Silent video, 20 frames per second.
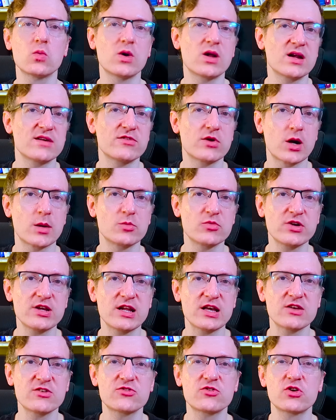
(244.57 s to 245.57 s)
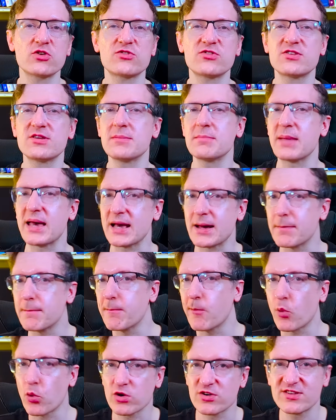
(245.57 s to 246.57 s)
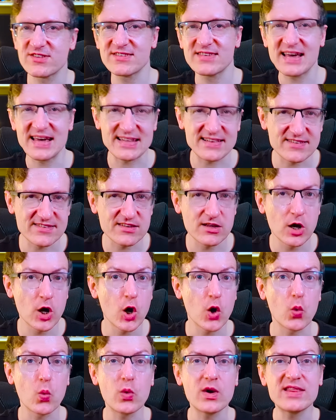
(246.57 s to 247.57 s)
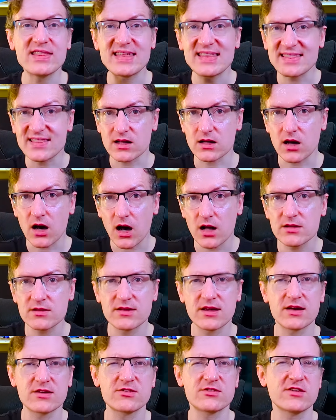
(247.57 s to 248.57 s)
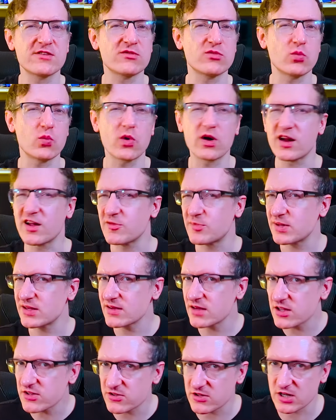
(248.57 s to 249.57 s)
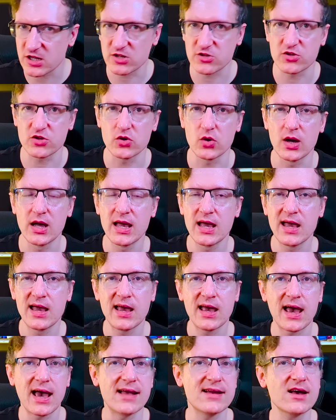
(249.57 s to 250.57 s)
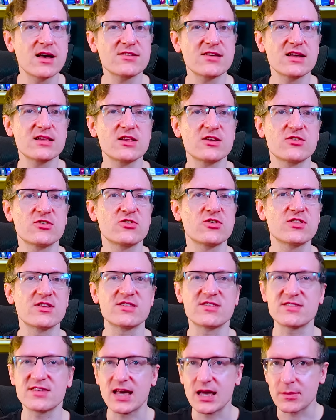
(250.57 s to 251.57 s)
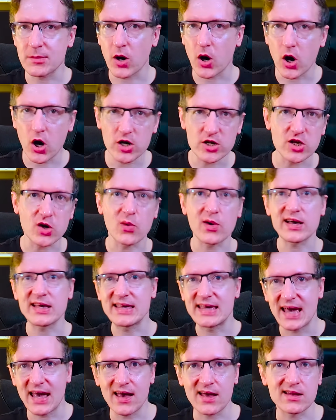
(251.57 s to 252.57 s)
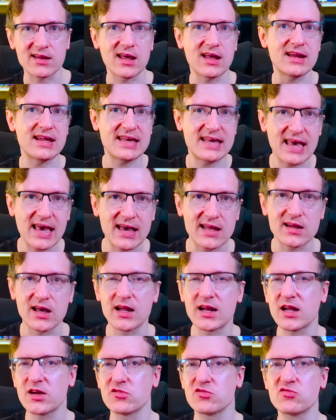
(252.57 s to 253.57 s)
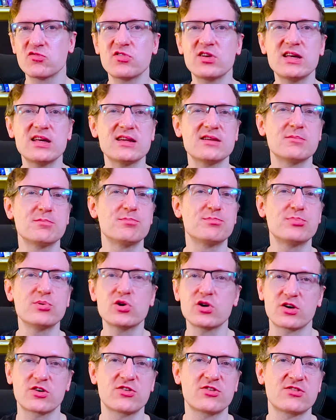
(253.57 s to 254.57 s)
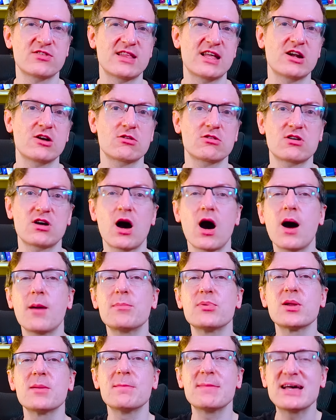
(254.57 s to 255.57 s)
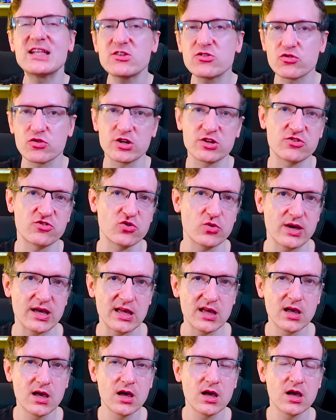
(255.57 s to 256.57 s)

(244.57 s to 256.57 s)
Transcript: whatever I'm reading starts to make more sense within the context of what I've been listening to. And as I listen to the same audio again and again, and I read books that are complementary to it,